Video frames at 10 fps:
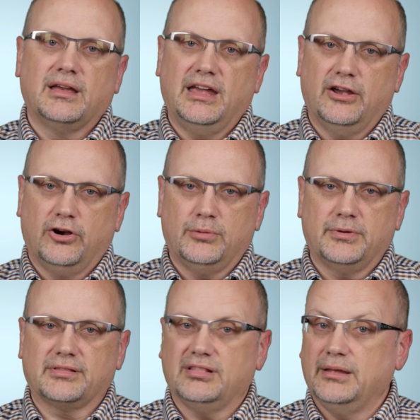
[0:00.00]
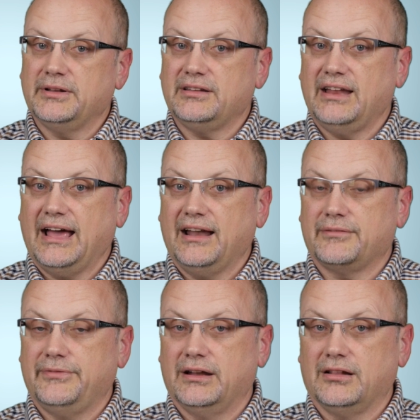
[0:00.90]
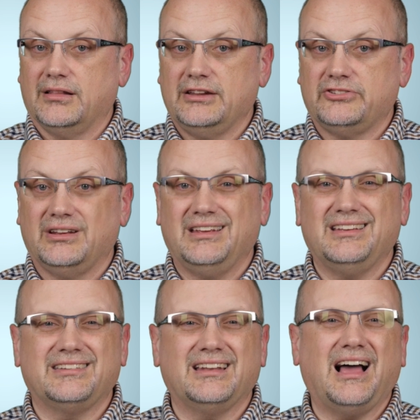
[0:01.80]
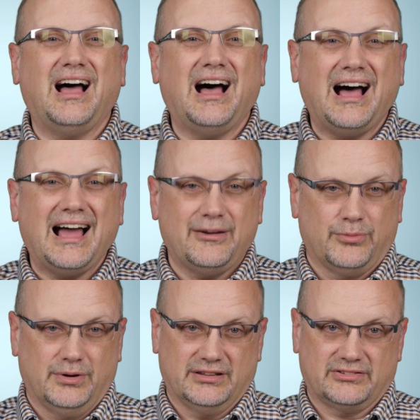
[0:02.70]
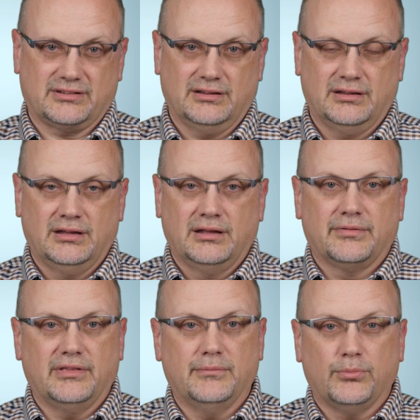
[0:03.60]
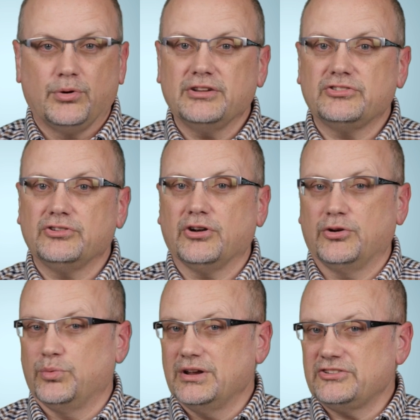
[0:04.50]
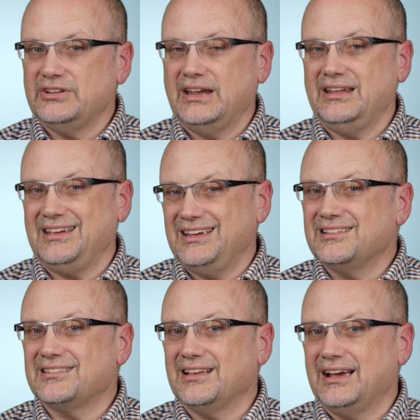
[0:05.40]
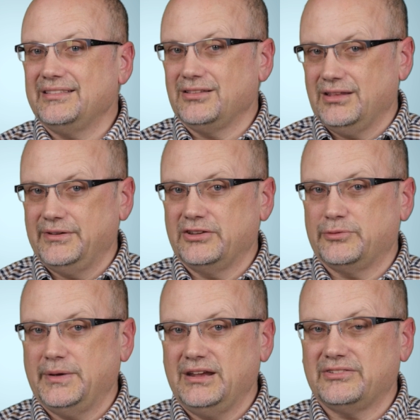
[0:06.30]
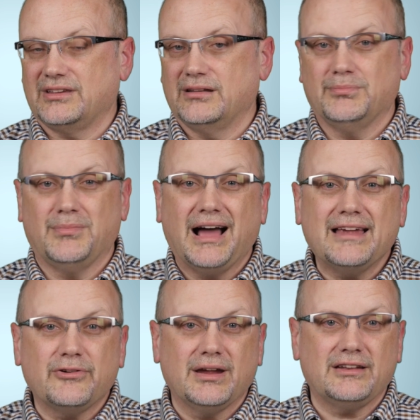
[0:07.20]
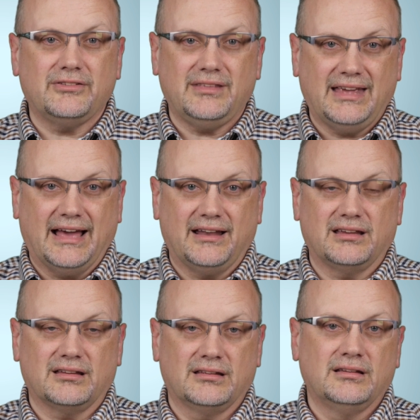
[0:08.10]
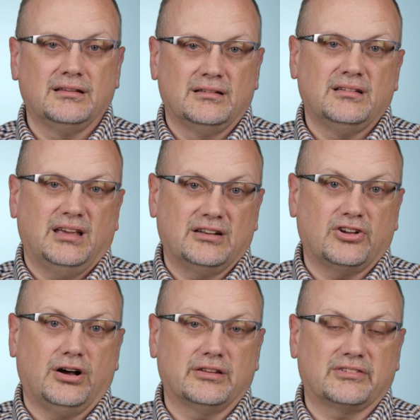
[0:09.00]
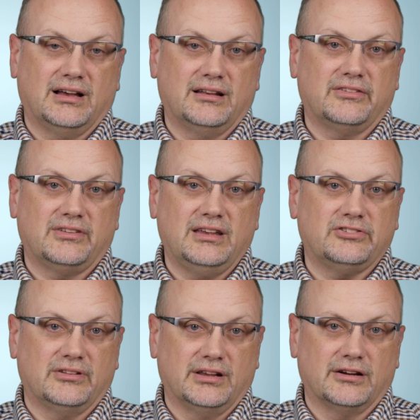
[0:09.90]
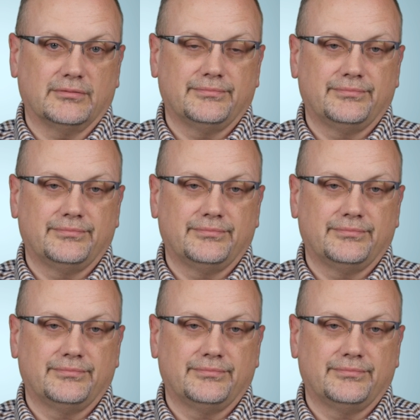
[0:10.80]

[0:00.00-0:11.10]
A home with limited attic ventilation is at high risk that moisture originating inside the living space can migrate to the attic and cause condensation there.